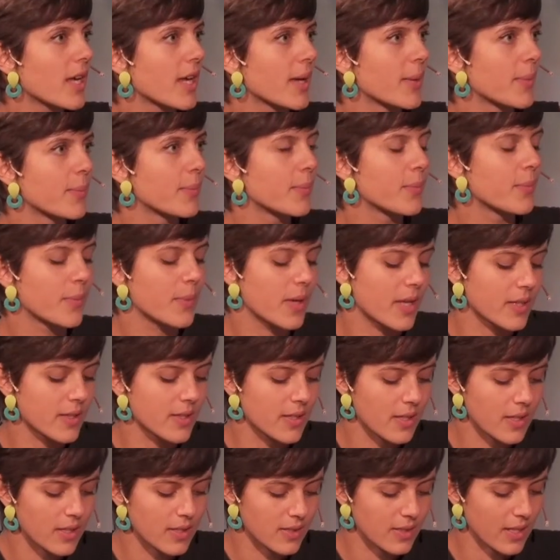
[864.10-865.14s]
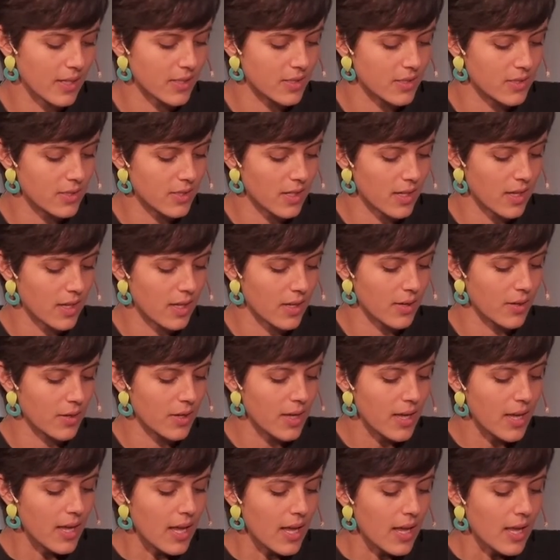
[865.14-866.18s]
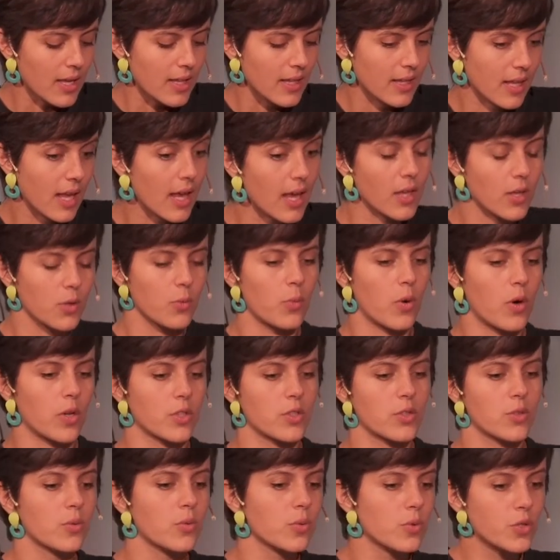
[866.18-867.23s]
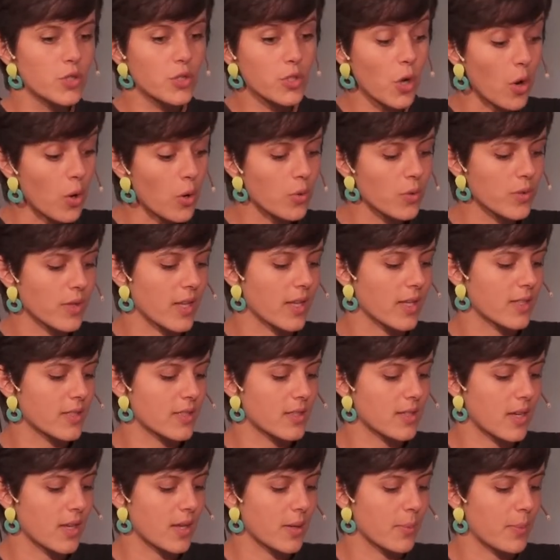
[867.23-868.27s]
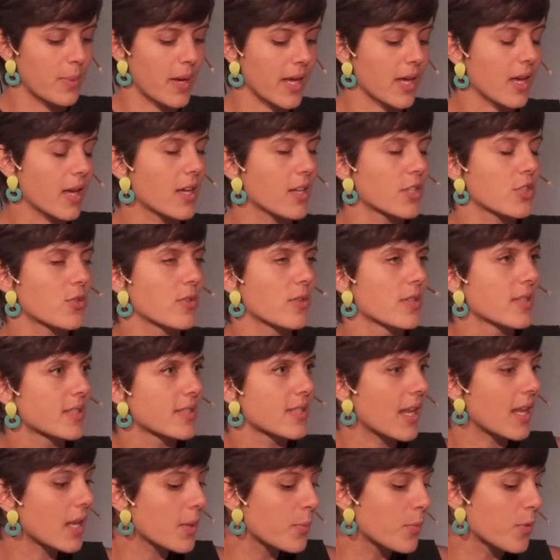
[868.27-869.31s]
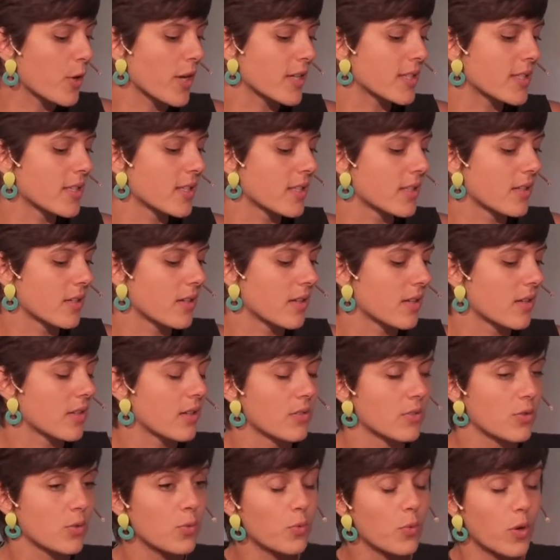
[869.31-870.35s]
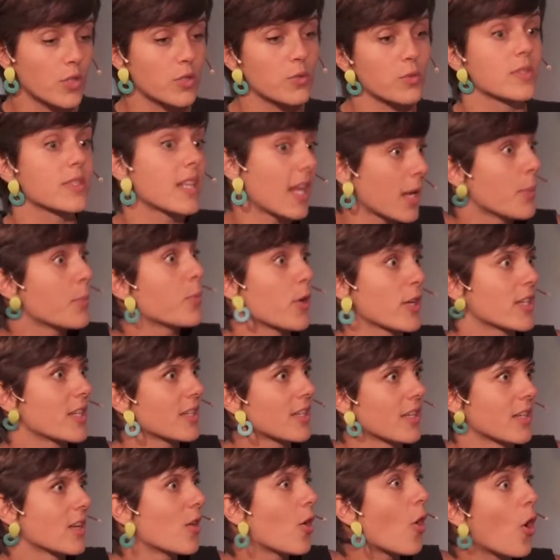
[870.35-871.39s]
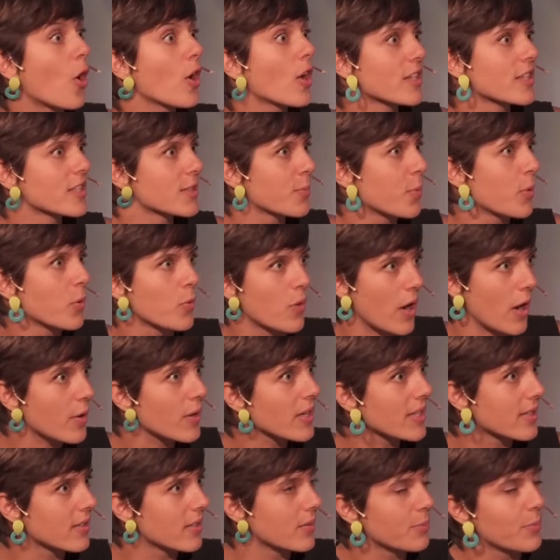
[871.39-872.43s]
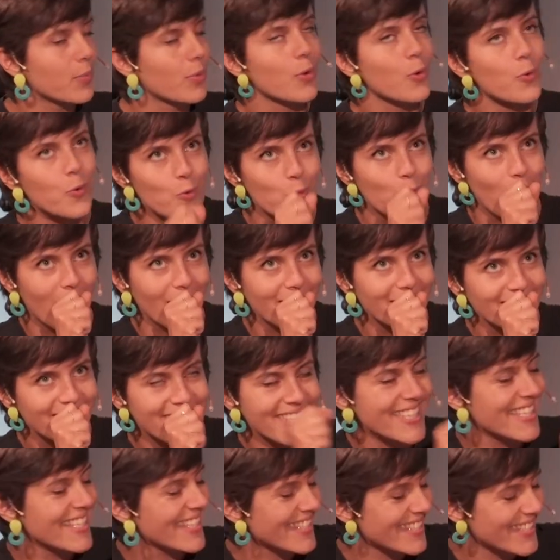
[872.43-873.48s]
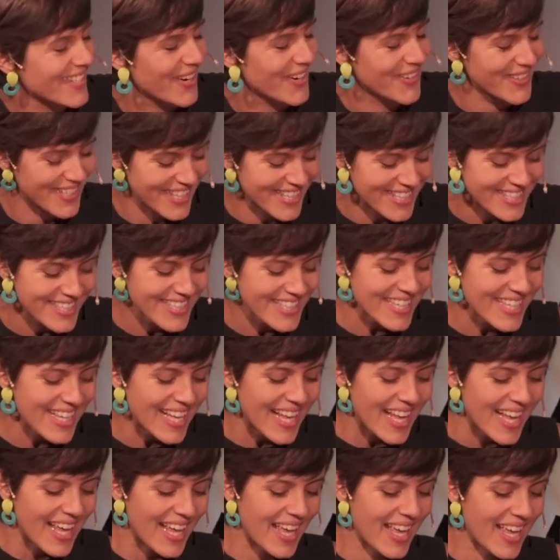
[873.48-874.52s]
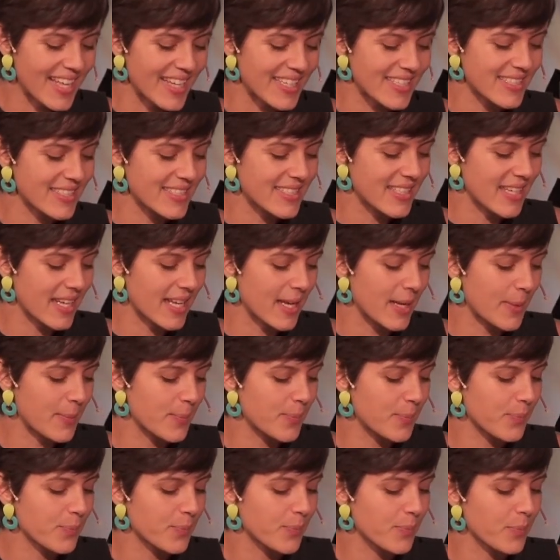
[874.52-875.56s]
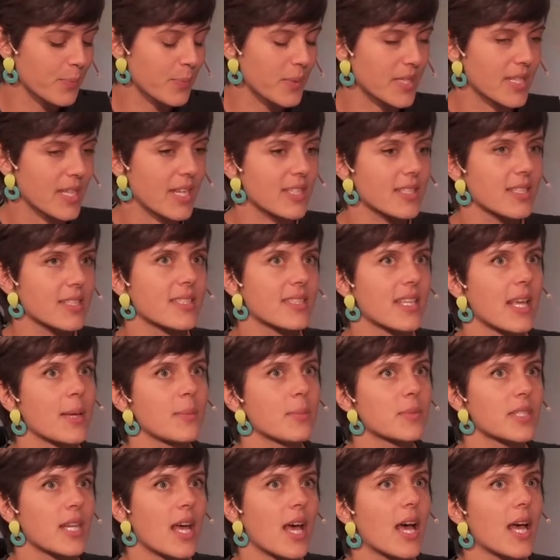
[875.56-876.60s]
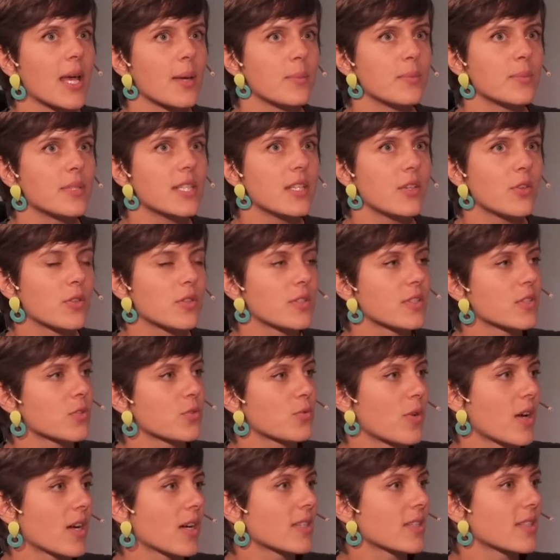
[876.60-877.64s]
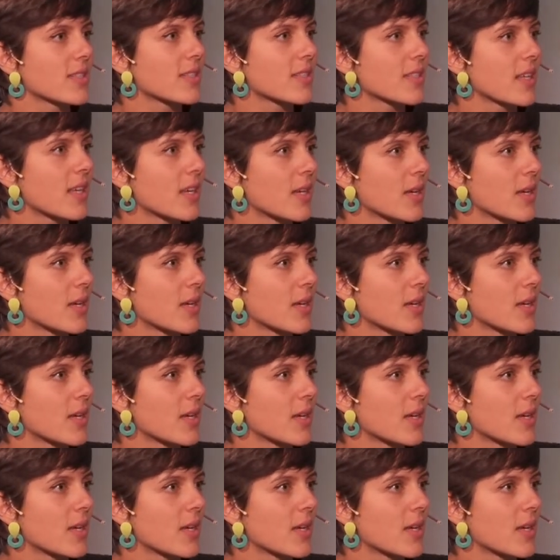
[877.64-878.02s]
and that you want to show that Black culture is celebrated, and you want to celebrate it in all its plurality, sorry, and but at the same time deconstructs